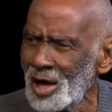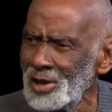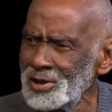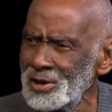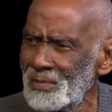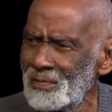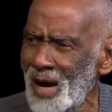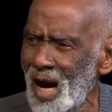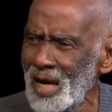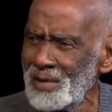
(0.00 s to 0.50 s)

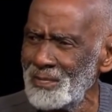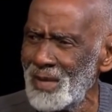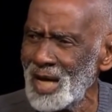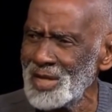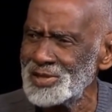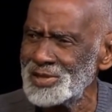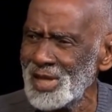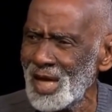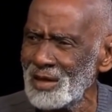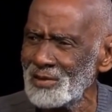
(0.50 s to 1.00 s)
undermine
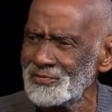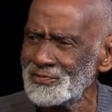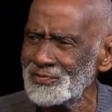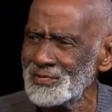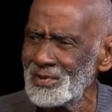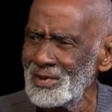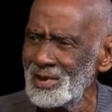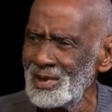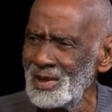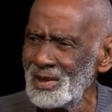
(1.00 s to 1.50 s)
myself.
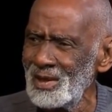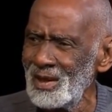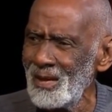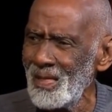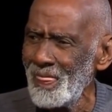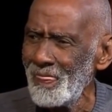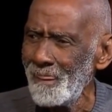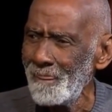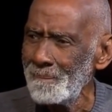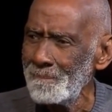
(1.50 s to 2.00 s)

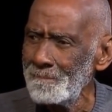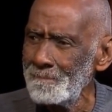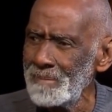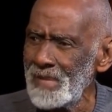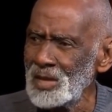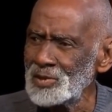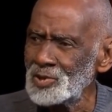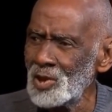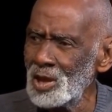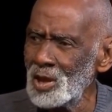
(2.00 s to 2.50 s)

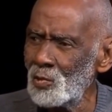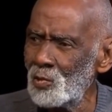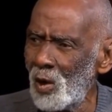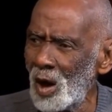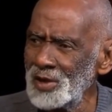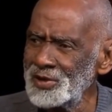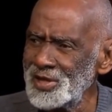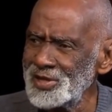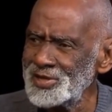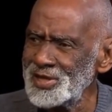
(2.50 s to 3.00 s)
There's only
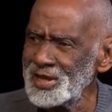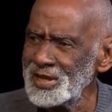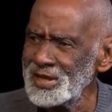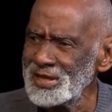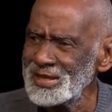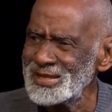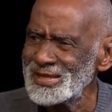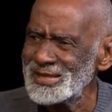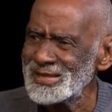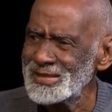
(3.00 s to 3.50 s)
one
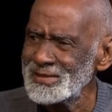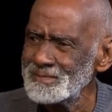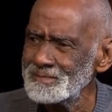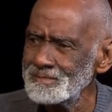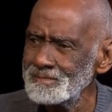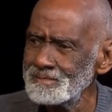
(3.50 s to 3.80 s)
disease.